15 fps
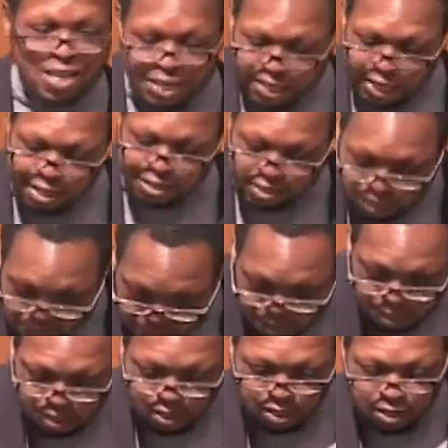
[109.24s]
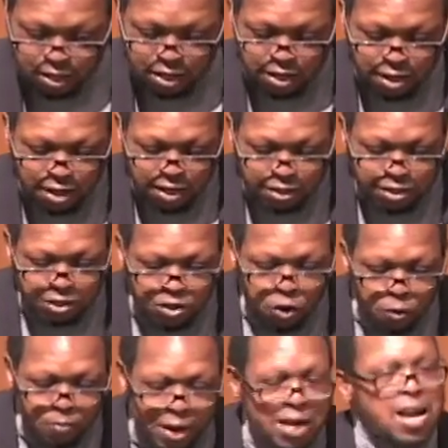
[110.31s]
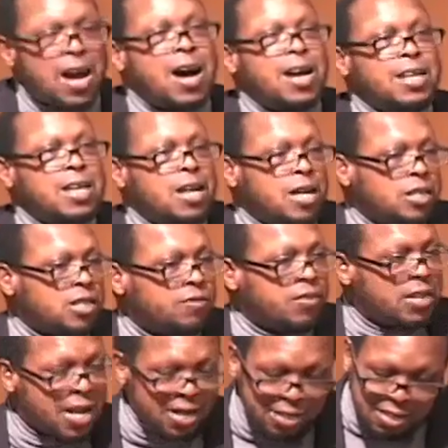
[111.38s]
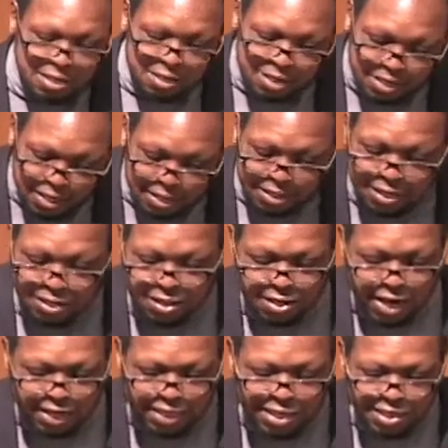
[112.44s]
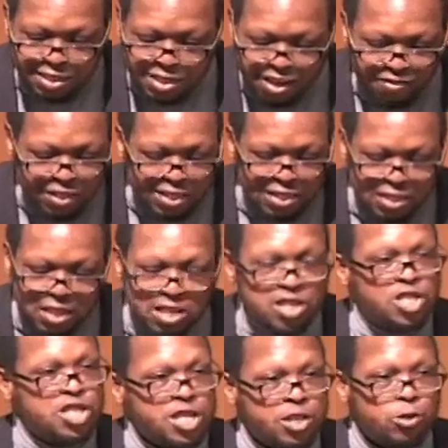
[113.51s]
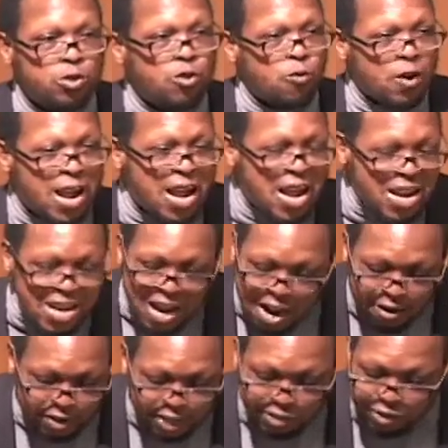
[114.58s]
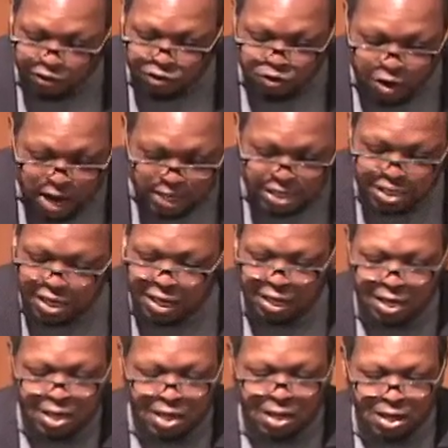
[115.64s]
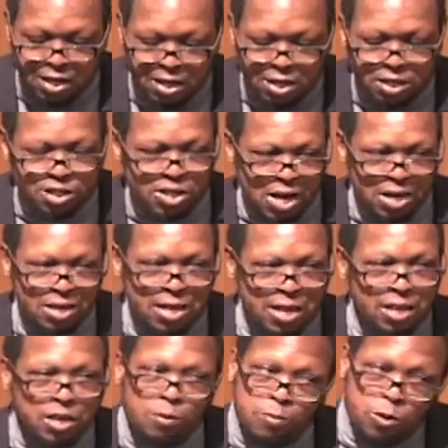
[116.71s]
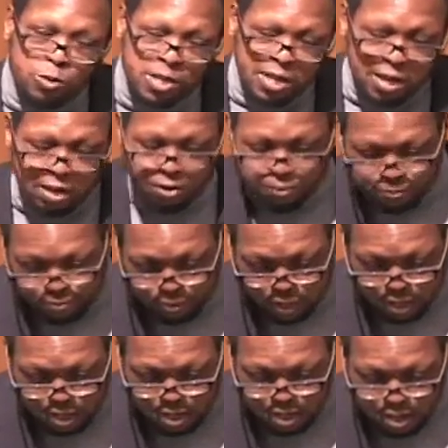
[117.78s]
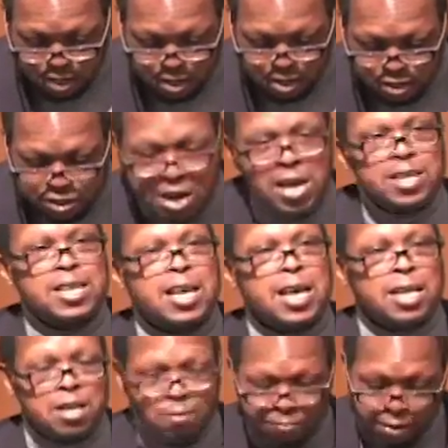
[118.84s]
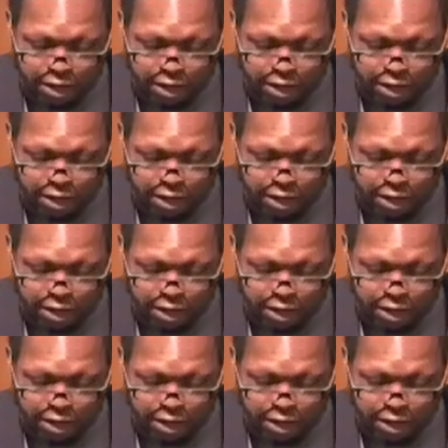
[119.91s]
and the innocent. The soul man icons of the 1960s and 1970s congealed grand narratives of tragedy. Shot dead in a motel, shot dead